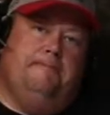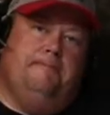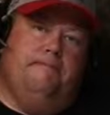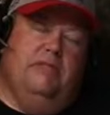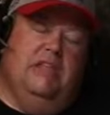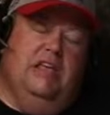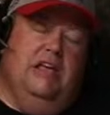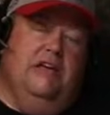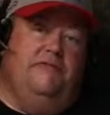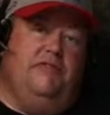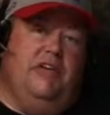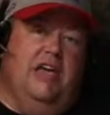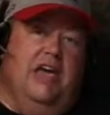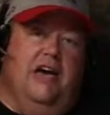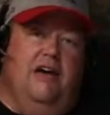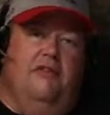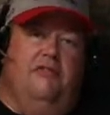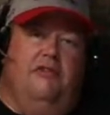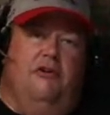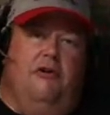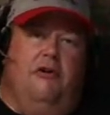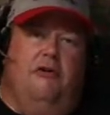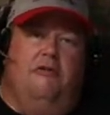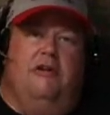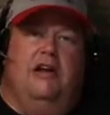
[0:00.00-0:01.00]
If you haven't
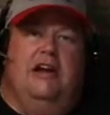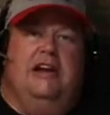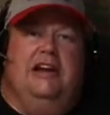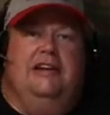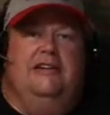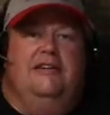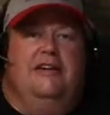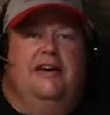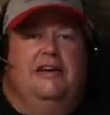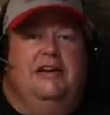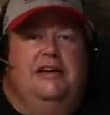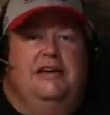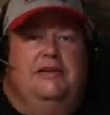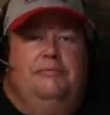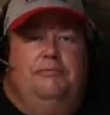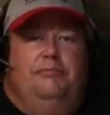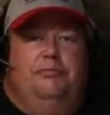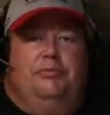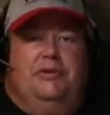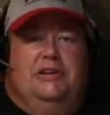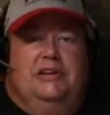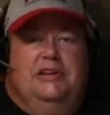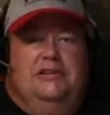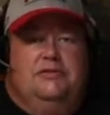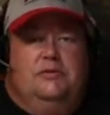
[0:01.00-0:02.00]
already done it,
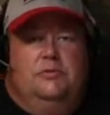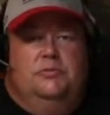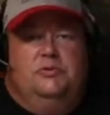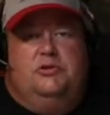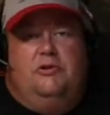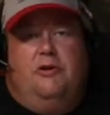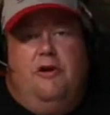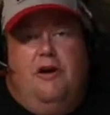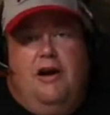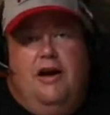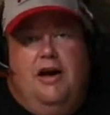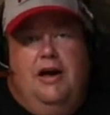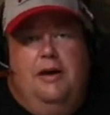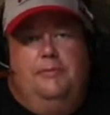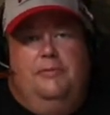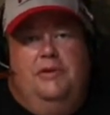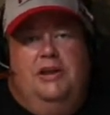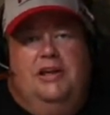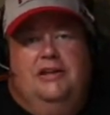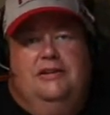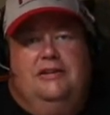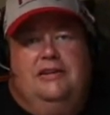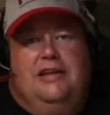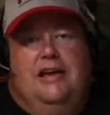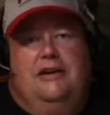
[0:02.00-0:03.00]
please subscribe and hit
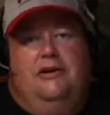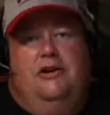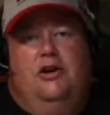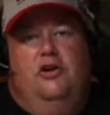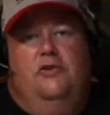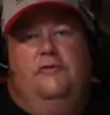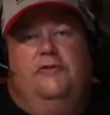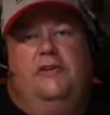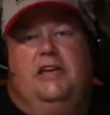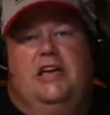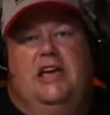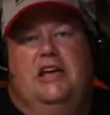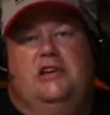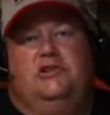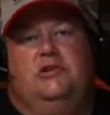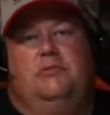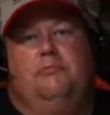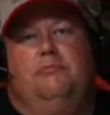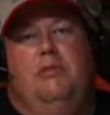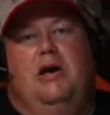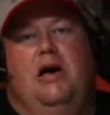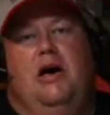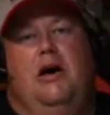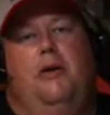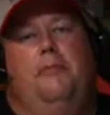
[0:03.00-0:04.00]
that notification
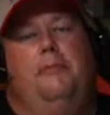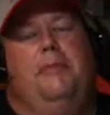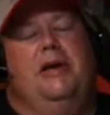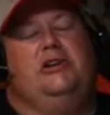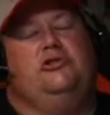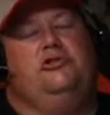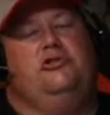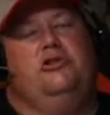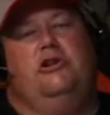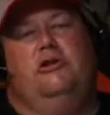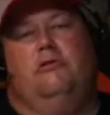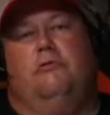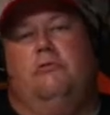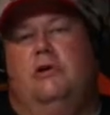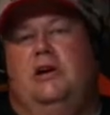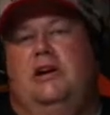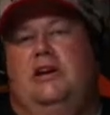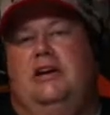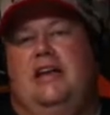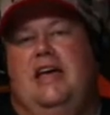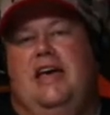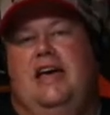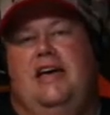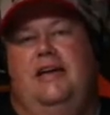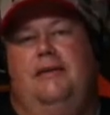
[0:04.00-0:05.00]
bell. Make sure you ring
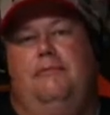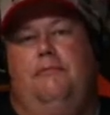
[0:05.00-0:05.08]
that